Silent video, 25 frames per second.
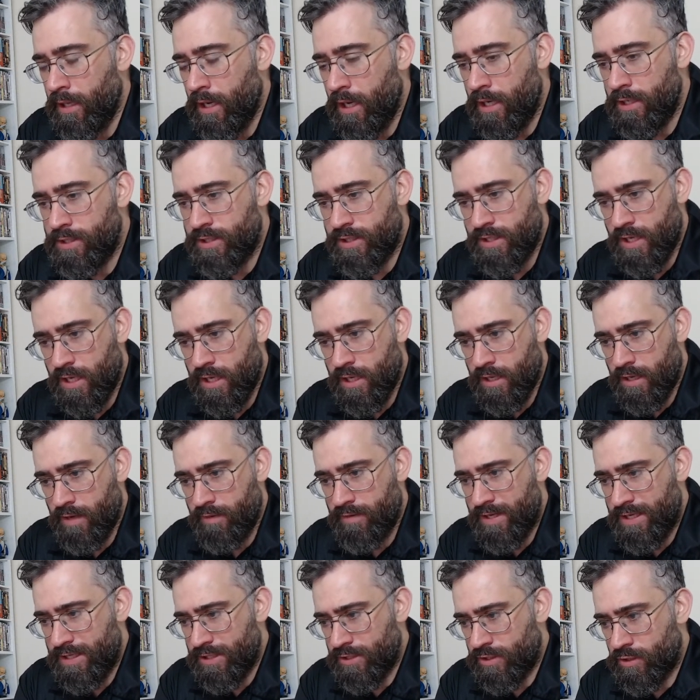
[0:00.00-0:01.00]
it's I
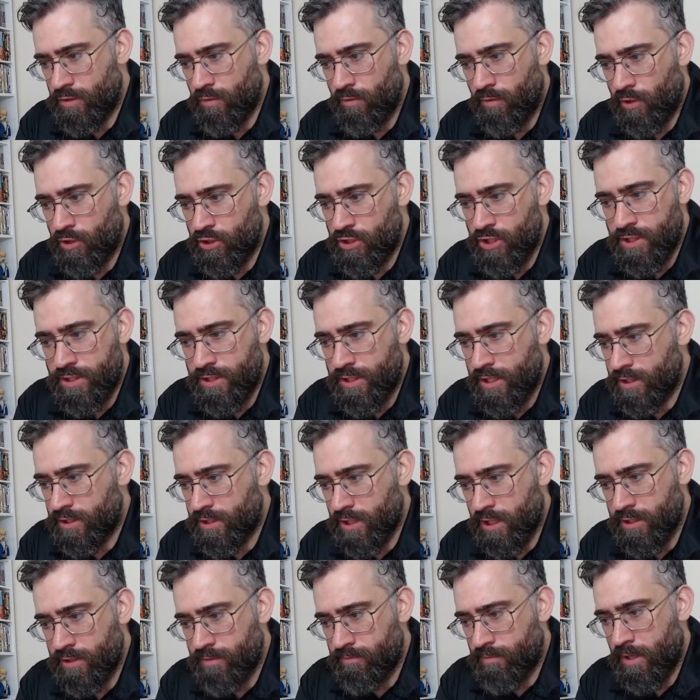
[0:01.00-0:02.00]
think it's to do with logistics.
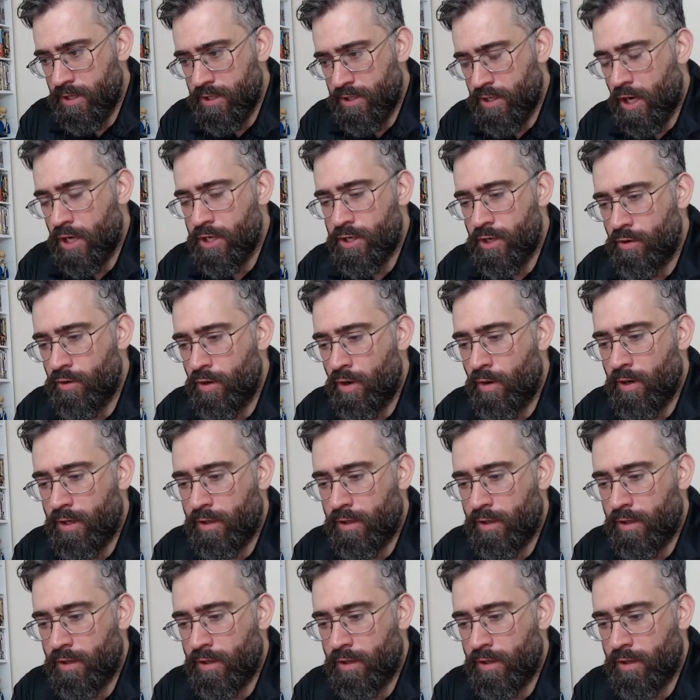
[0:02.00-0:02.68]
I don't know.